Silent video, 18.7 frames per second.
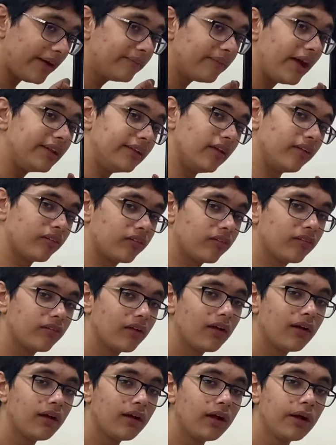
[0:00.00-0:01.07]
by this
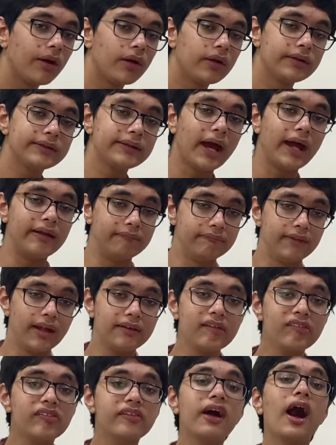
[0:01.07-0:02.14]
time. That
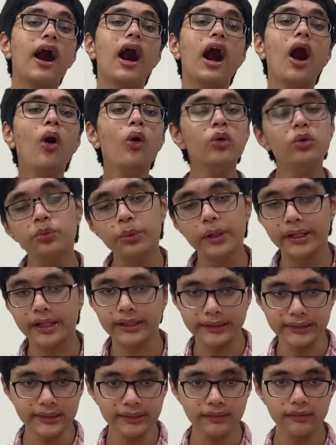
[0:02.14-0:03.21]
is, how
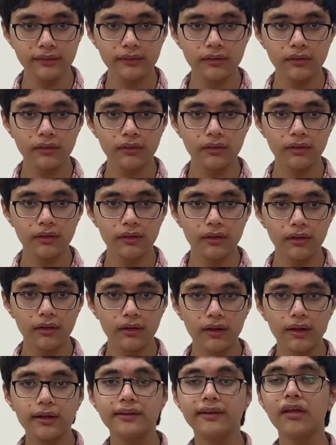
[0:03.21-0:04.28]
quickly
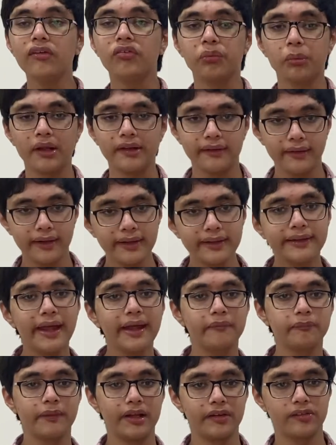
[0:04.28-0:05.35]
does weathering
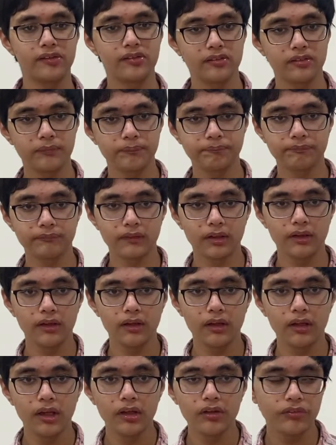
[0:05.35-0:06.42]
take place.
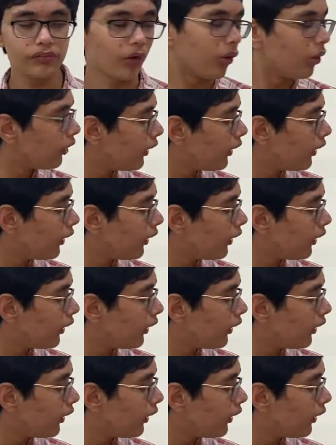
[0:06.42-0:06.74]
So